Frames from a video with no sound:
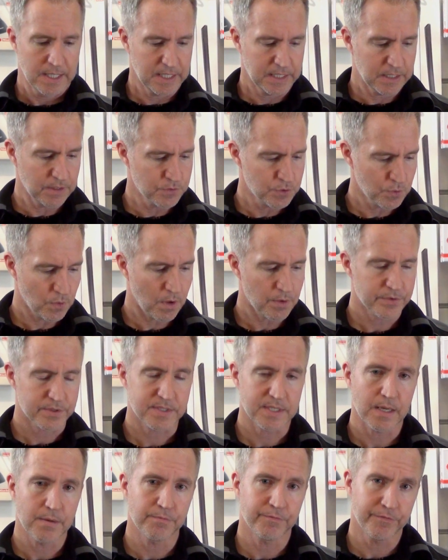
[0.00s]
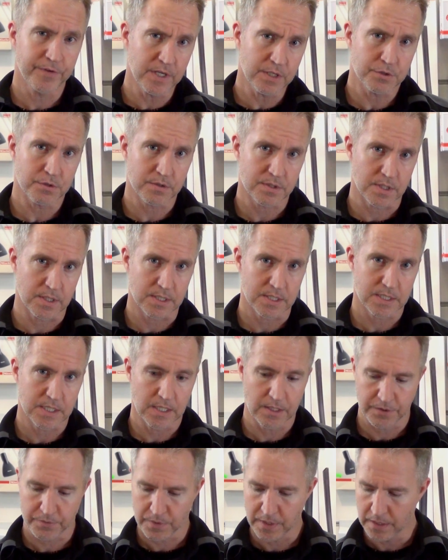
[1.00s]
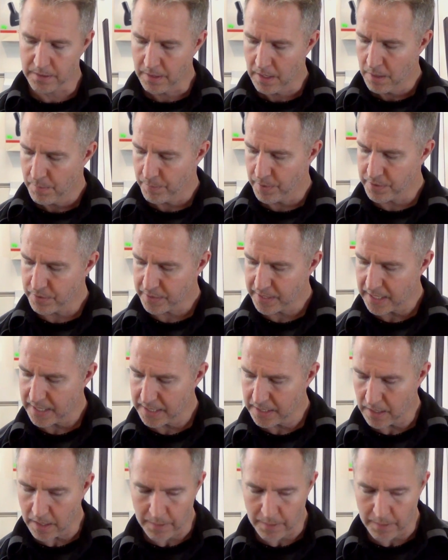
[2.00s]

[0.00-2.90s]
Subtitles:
It gives you all the same features in the C3, but you're getting